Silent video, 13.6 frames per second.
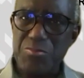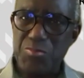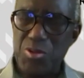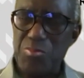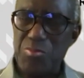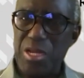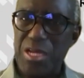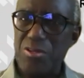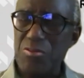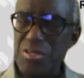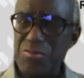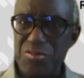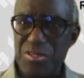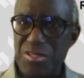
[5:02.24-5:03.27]
problem. I
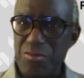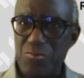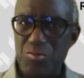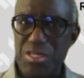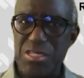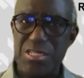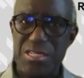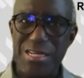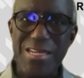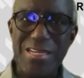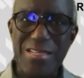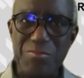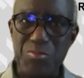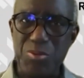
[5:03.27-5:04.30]
don't even think we
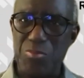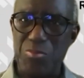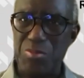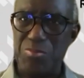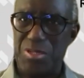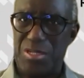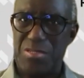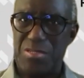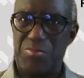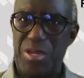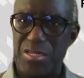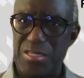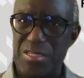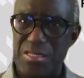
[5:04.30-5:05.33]
see the problem as
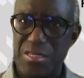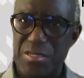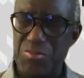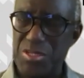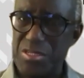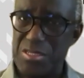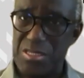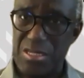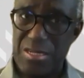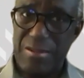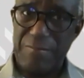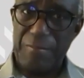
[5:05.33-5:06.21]
bad as it is, because